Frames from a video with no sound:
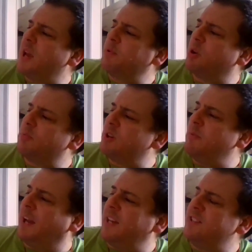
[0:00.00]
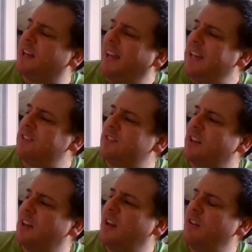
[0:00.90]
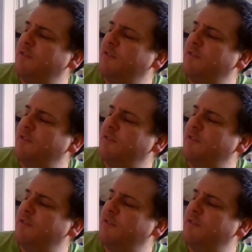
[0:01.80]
Tabletop Simulator is